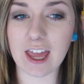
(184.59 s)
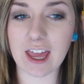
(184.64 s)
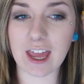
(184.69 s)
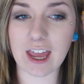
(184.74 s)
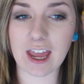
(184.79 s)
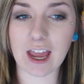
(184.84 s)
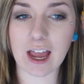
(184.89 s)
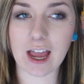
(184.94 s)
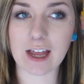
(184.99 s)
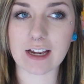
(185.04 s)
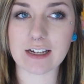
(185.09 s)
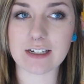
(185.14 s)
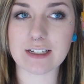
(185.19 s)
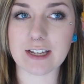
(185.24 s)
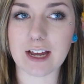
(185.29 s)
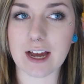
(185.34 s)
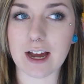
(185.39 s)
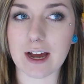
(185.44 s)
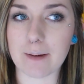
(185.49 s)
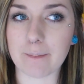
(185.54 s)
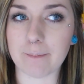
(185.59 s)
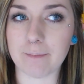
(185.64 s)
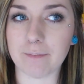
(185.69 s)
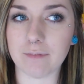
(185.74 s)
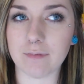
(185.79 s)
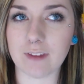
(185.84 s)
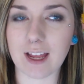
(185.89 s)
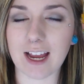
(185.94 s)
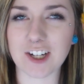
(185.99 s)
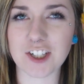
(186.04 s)
And
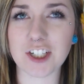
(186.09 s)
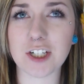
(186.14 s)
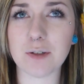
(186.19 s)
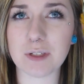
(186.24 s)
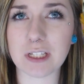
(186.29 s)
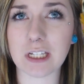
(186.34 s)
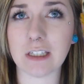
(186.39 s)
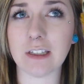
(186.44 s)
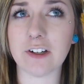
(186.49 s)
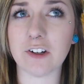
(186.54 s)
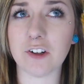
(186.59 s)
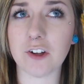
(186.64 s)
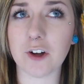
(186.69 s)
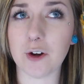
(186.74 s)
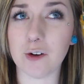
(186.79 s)
actually it was a little